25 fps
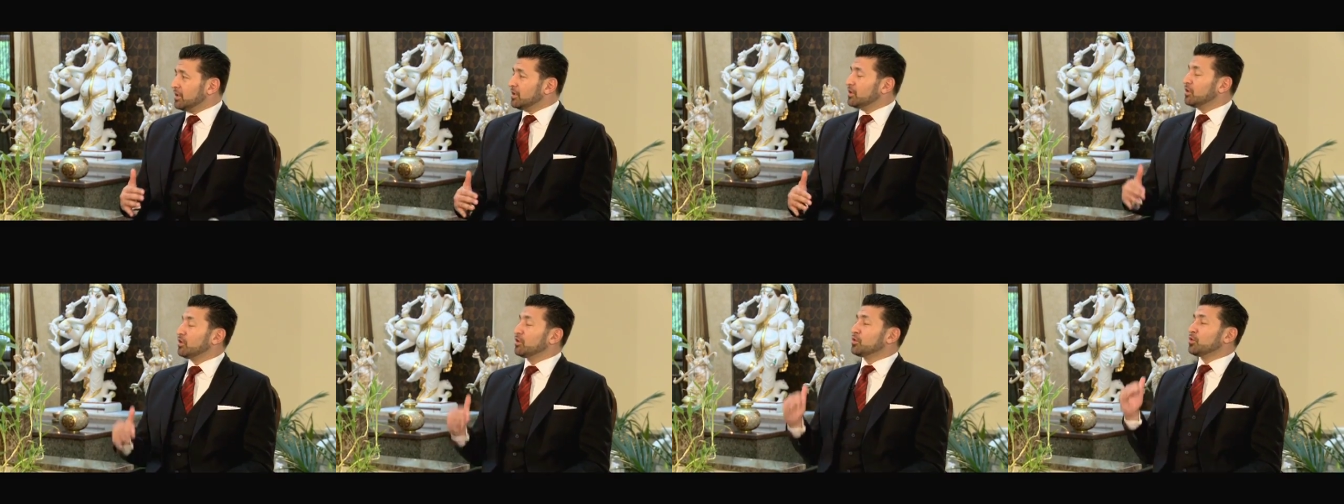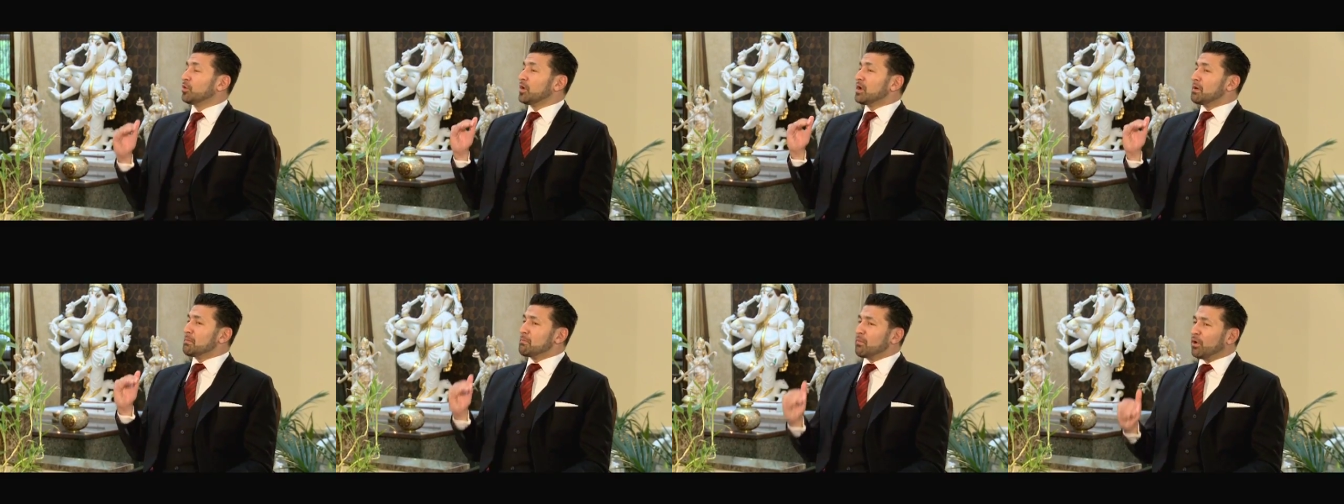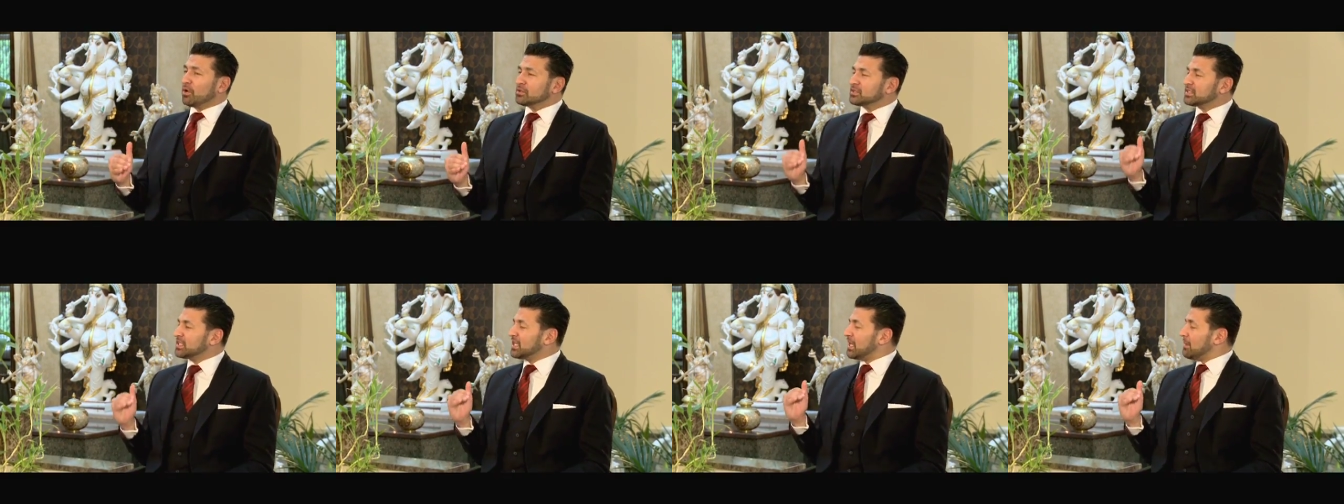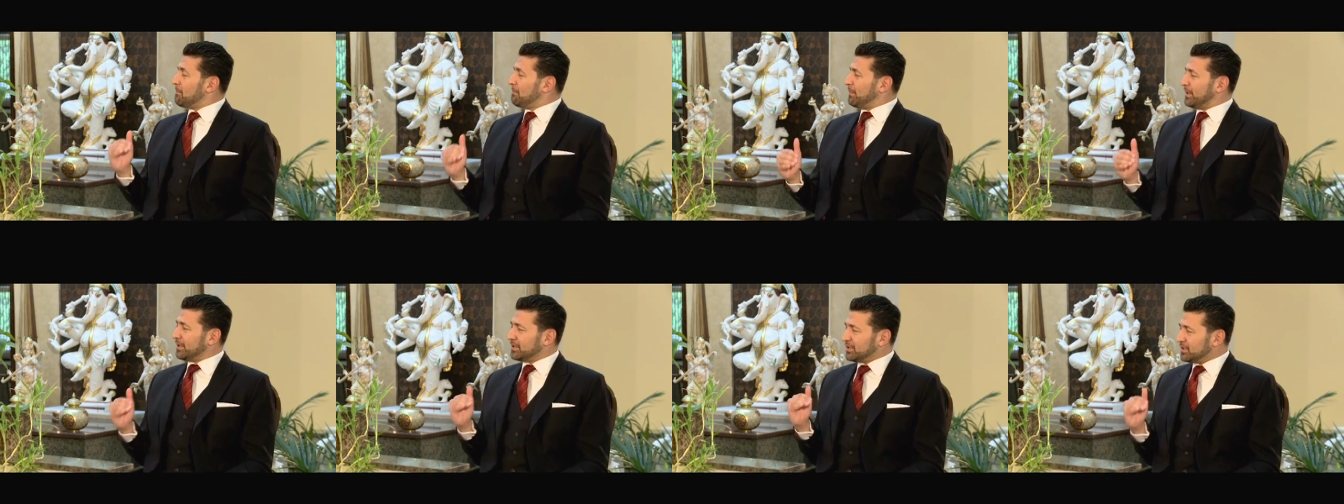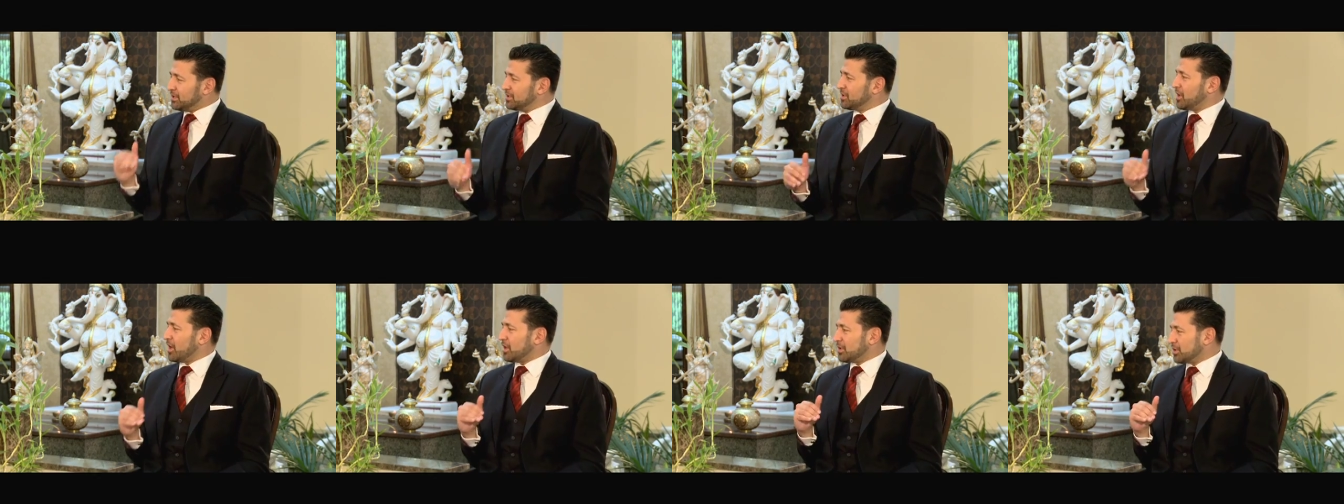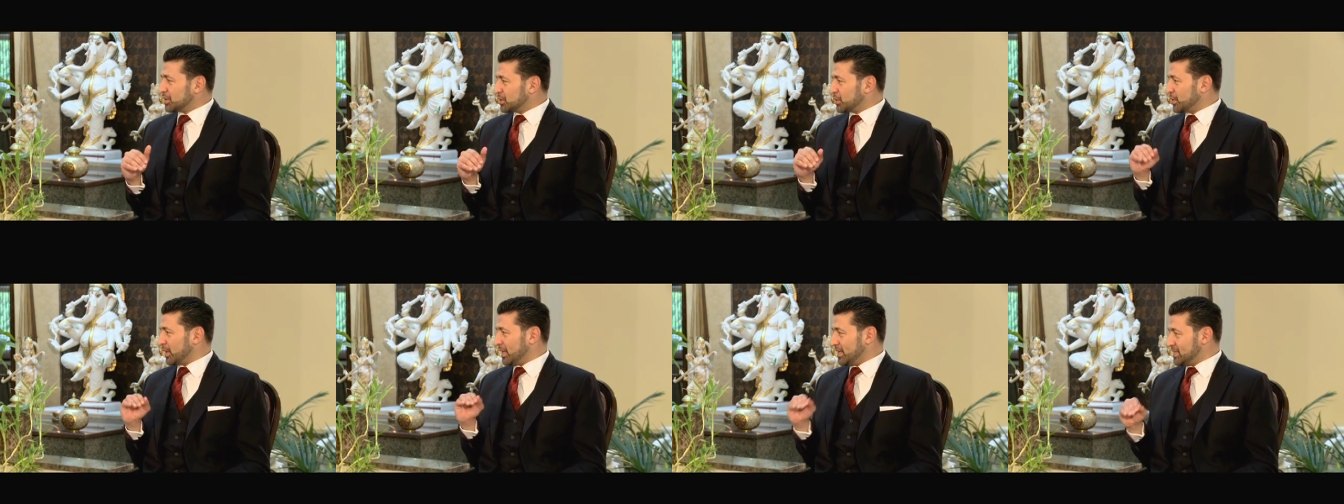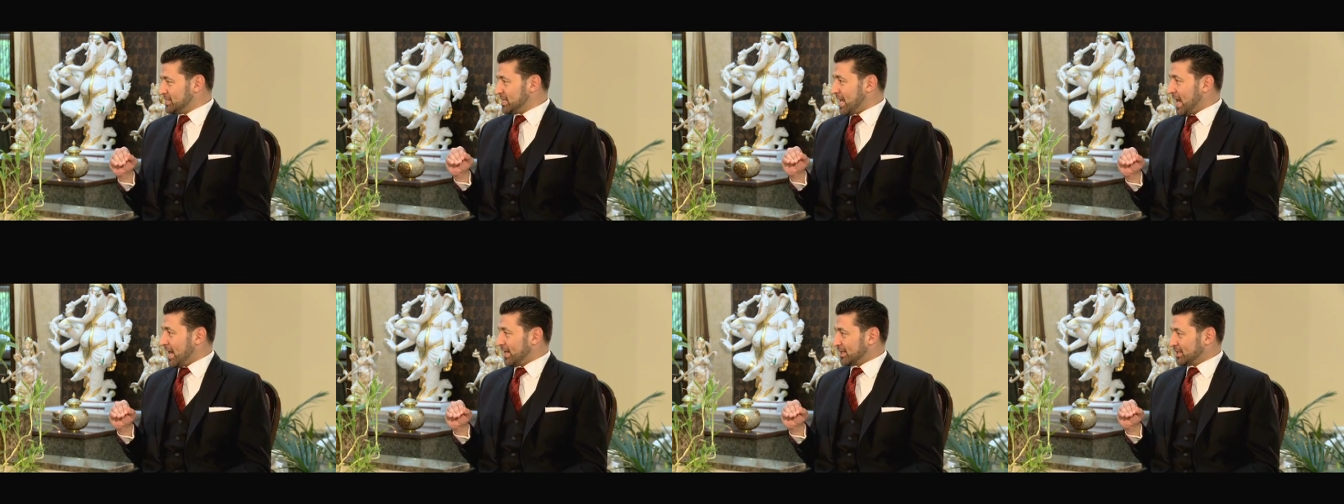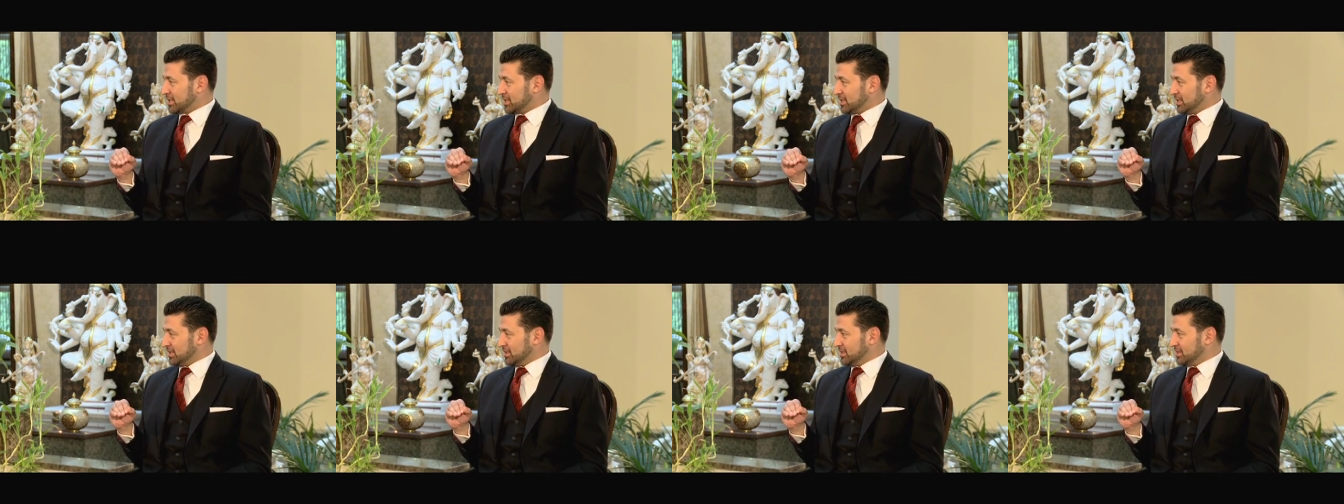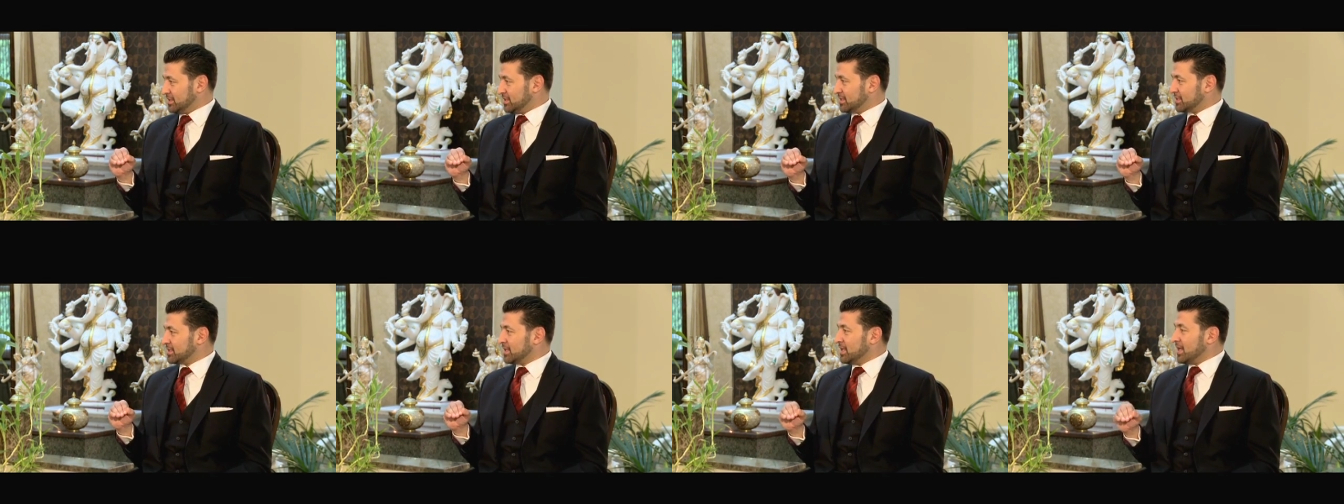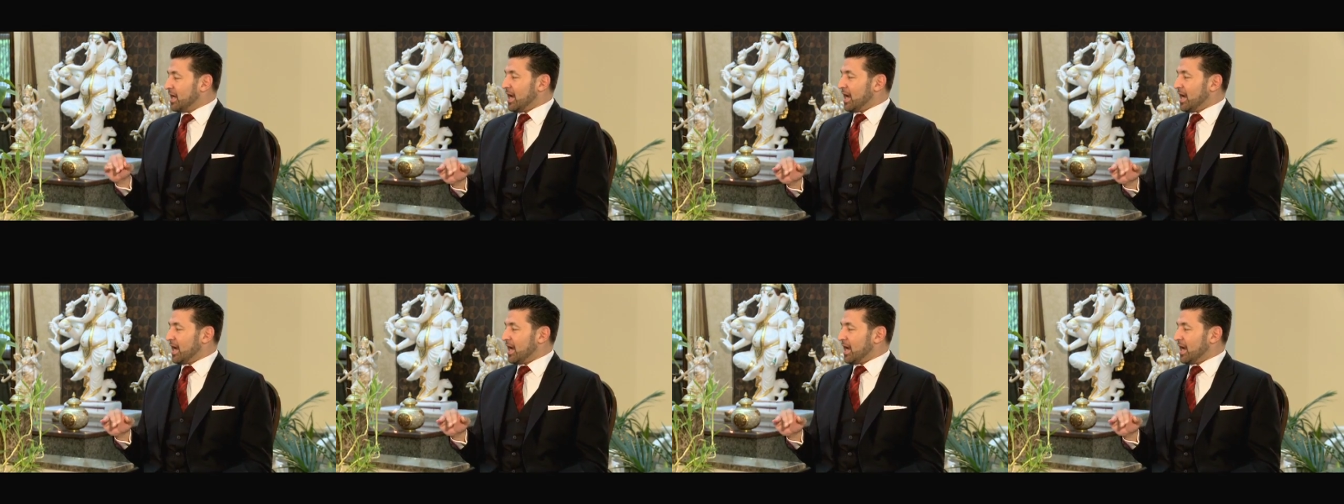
you're doing multi billion dollar transactions,